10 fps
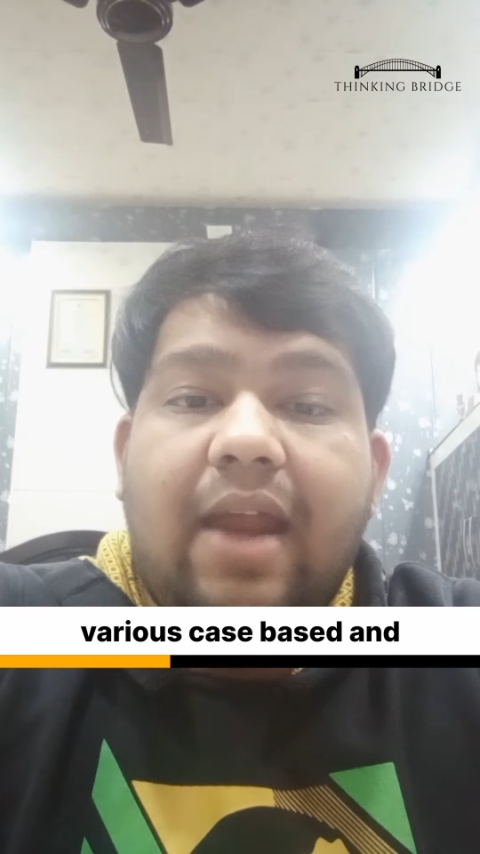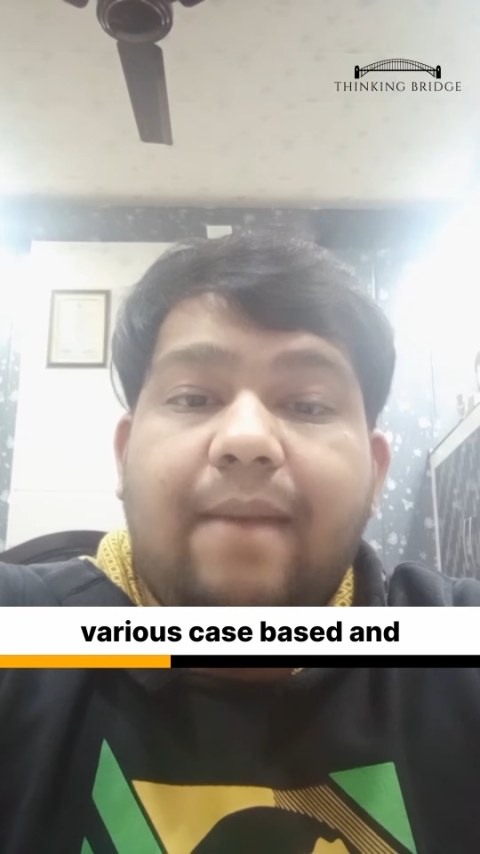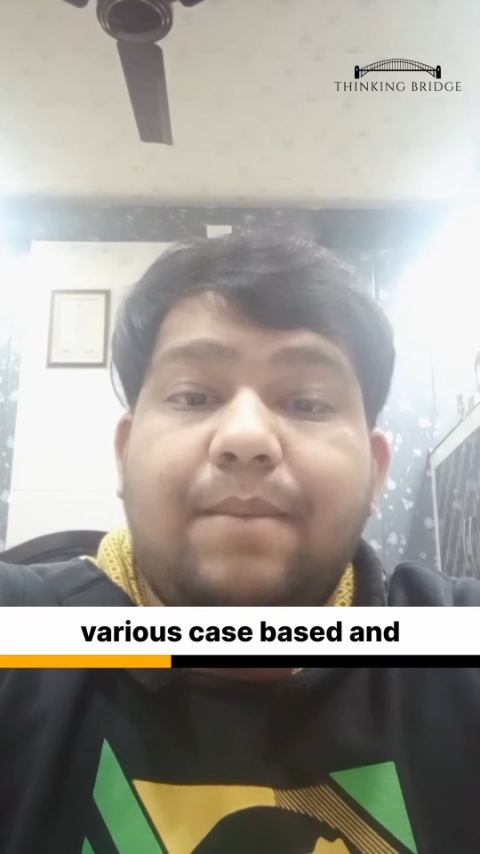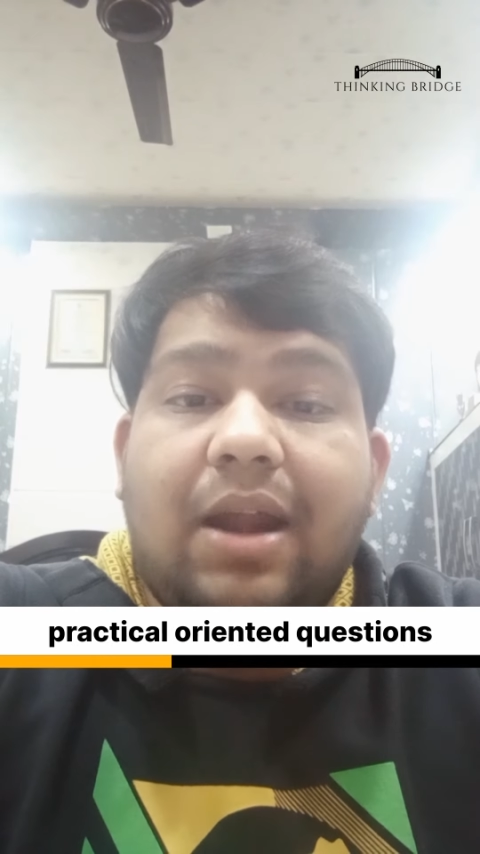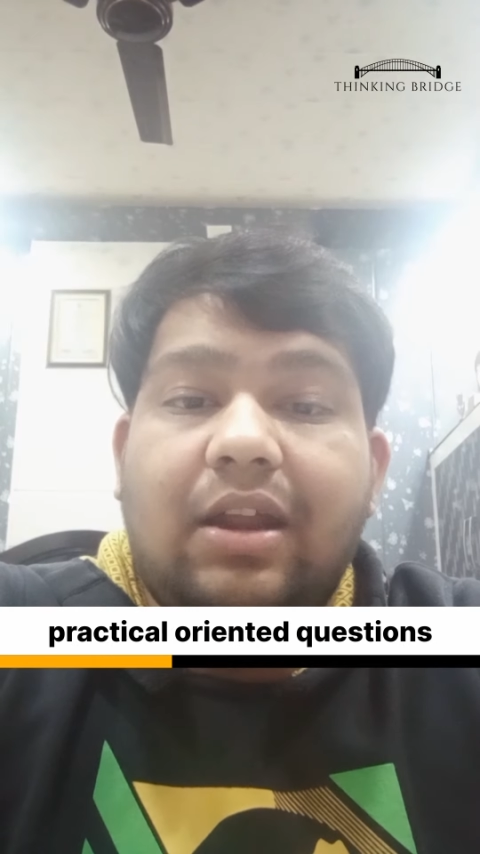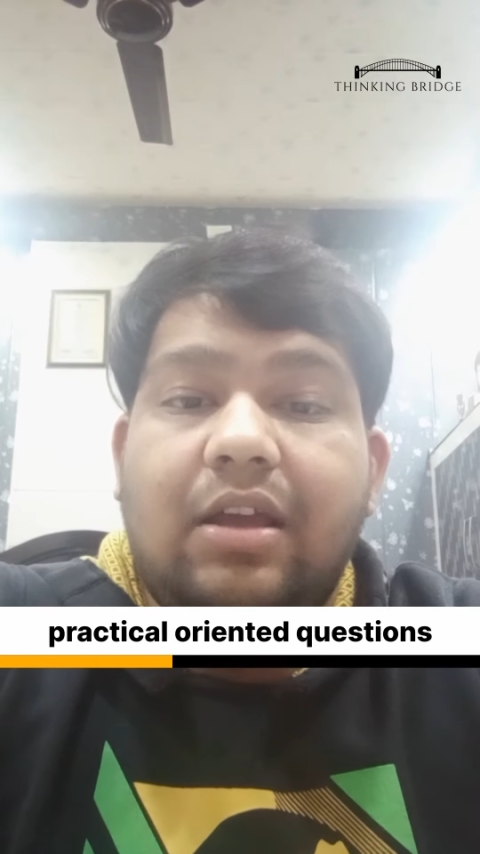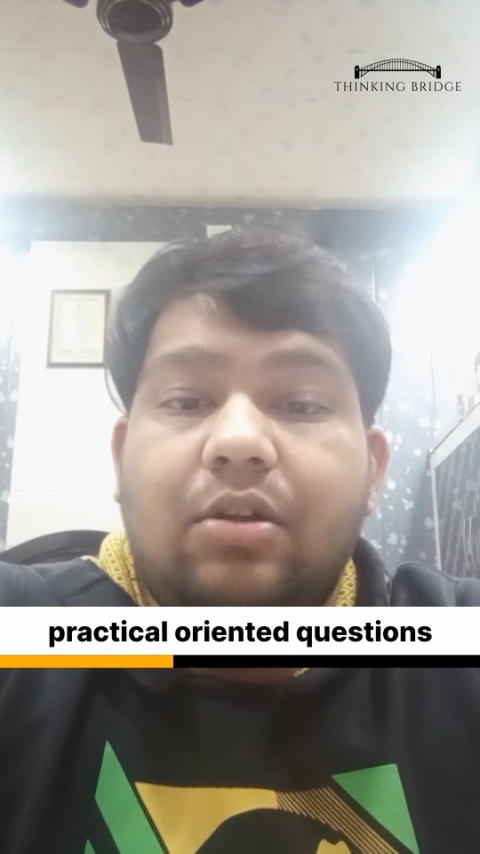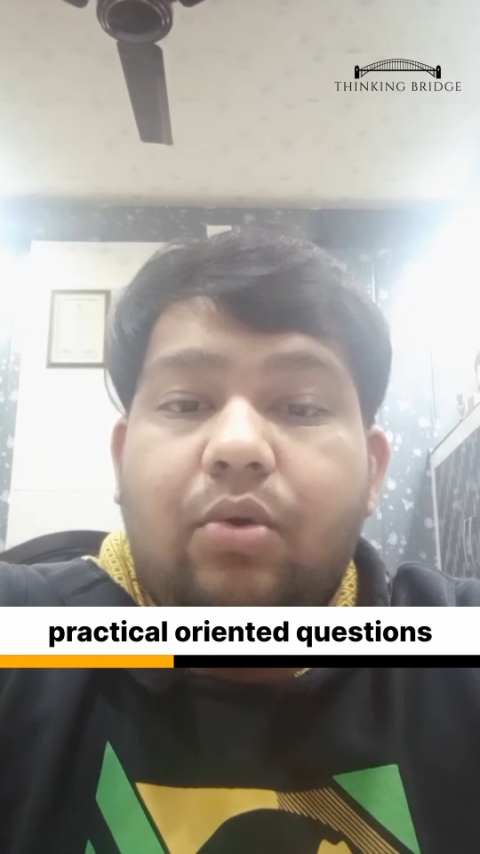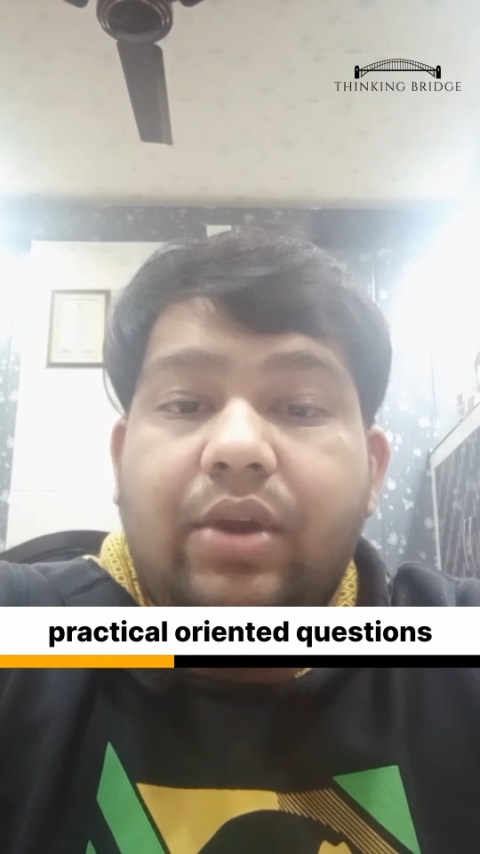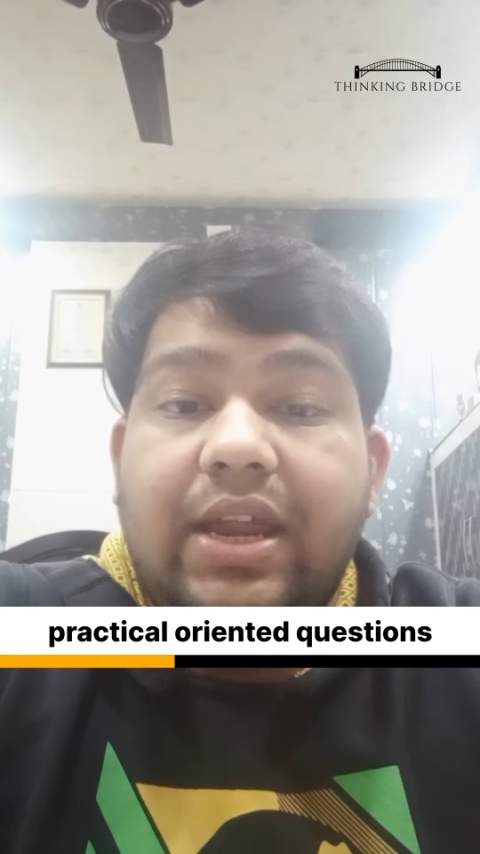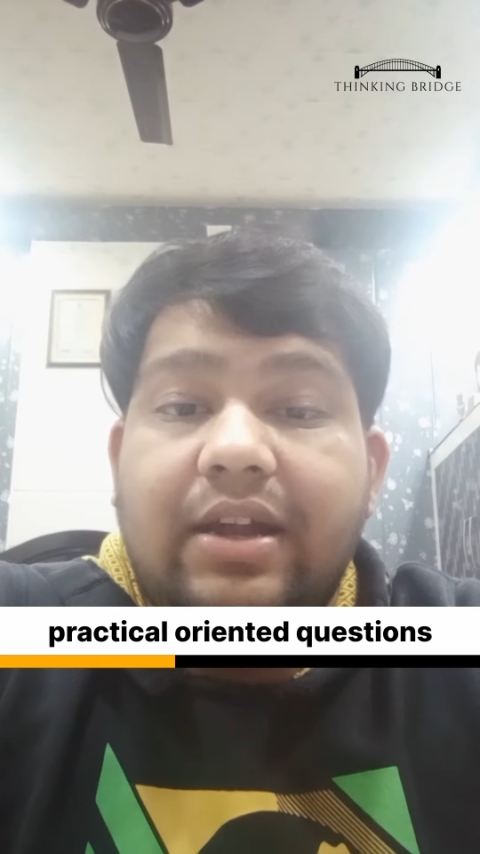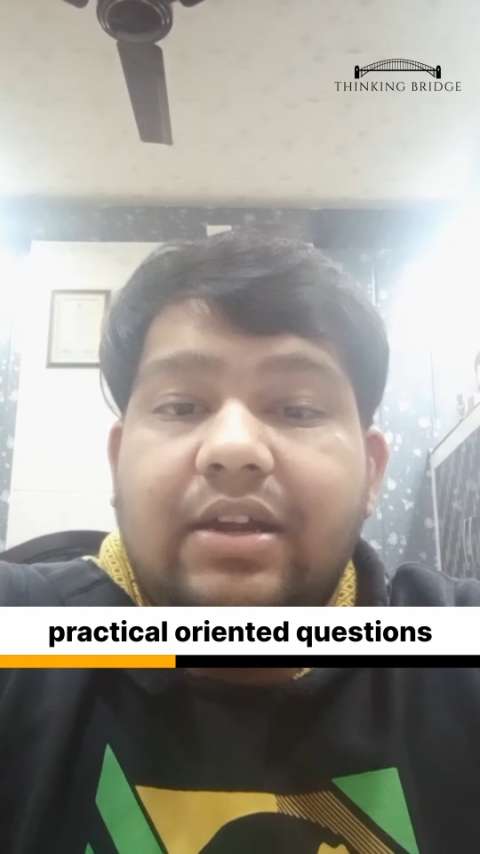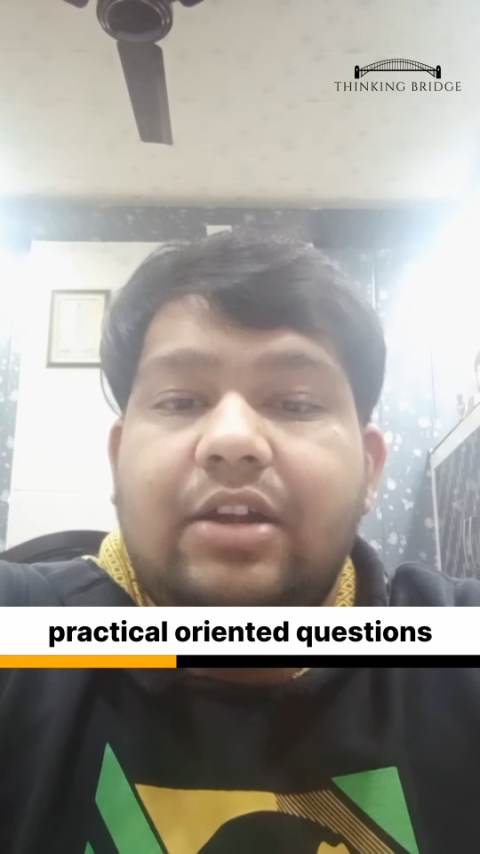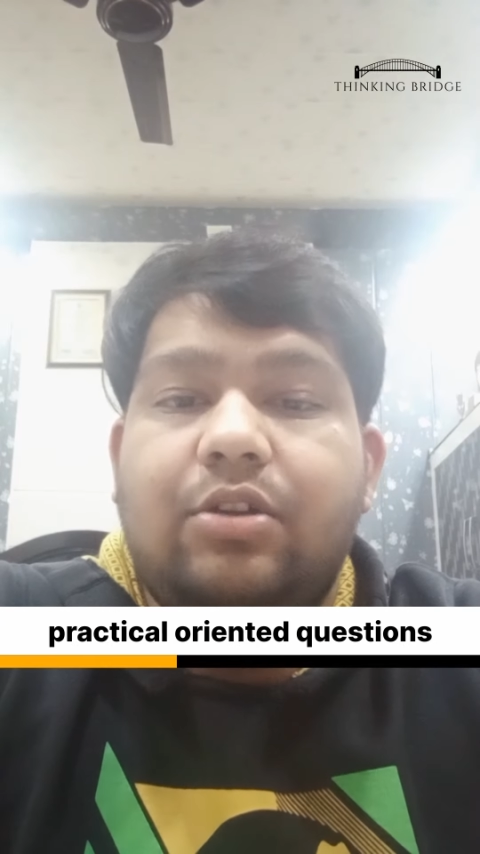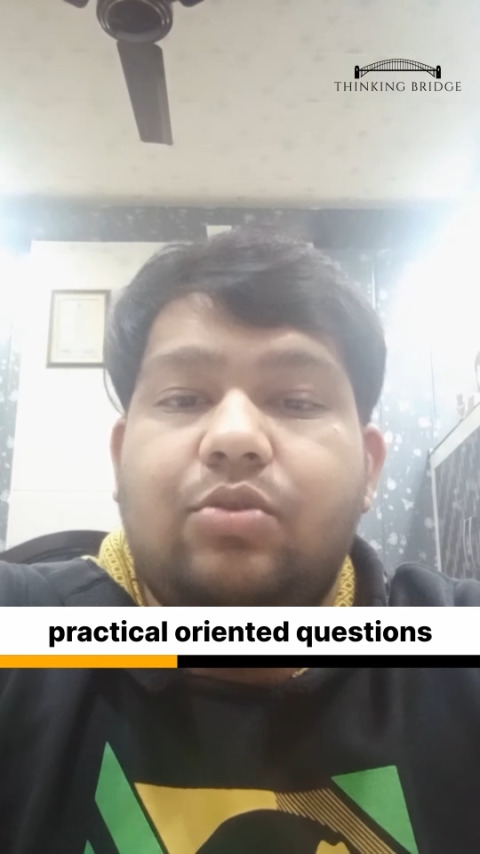and
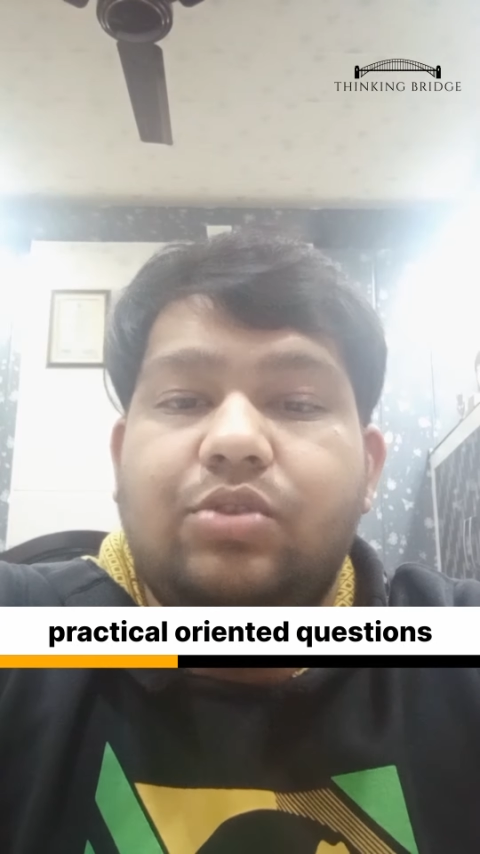practical-oriented